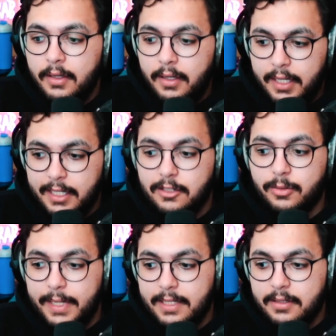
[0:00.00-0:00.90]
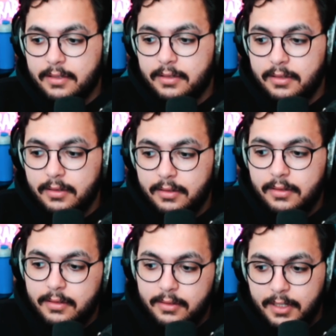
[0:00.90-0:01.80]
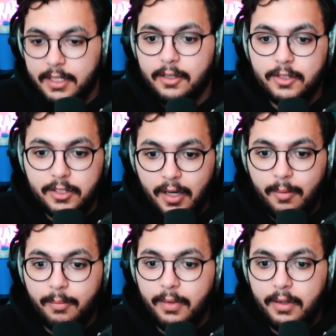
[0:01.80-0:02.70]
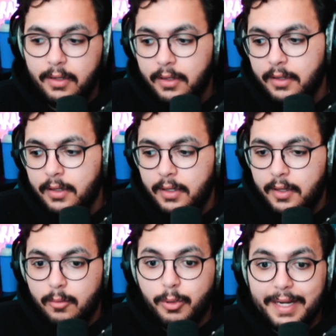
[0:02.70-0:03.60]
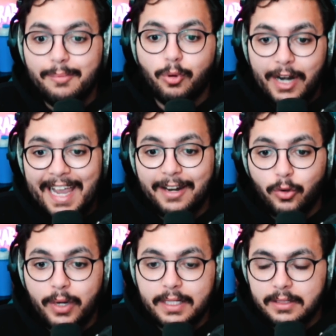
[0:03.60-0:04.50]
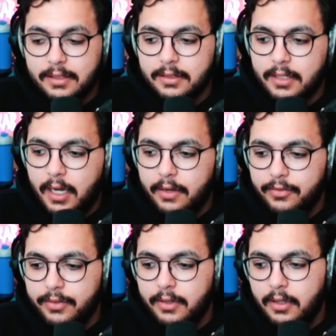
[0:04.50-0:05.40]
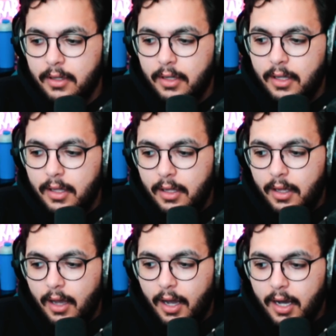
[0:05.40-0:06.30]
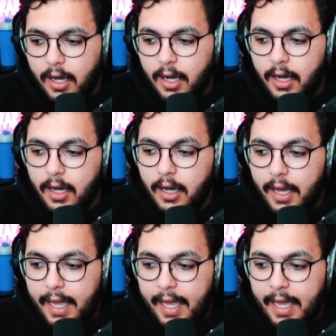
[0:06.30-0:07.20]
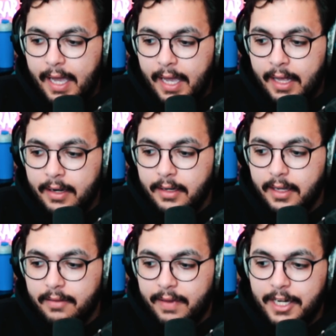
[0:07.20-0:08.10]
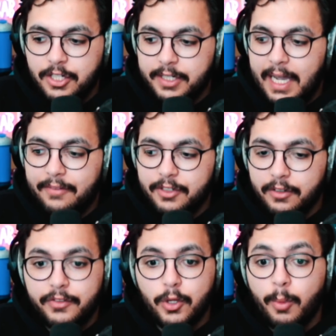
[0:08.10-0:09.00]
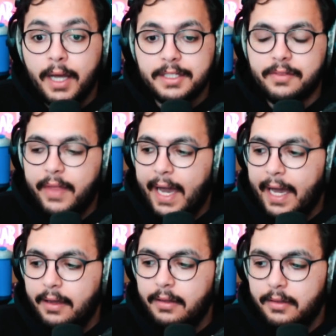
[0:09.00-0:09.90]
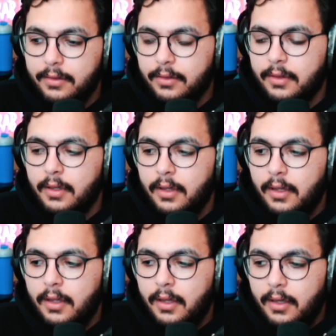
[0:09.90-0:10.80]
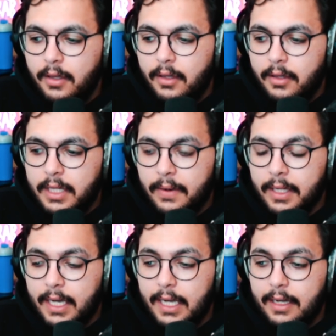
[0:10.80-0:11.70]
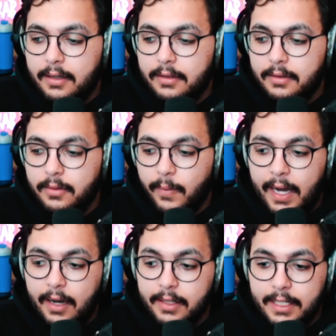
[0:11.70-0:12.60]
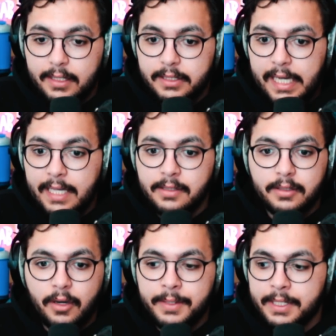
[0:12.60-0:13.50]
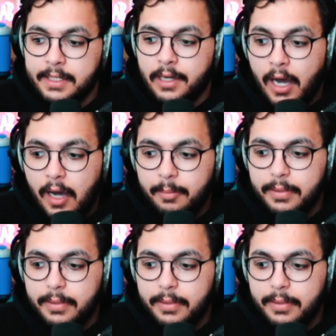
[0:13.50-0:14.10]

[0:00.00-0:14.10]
He tweets, you know, some pretty brand risk stuff. And eventually after a few months of that, they were like, wow, like this guy's going to the top.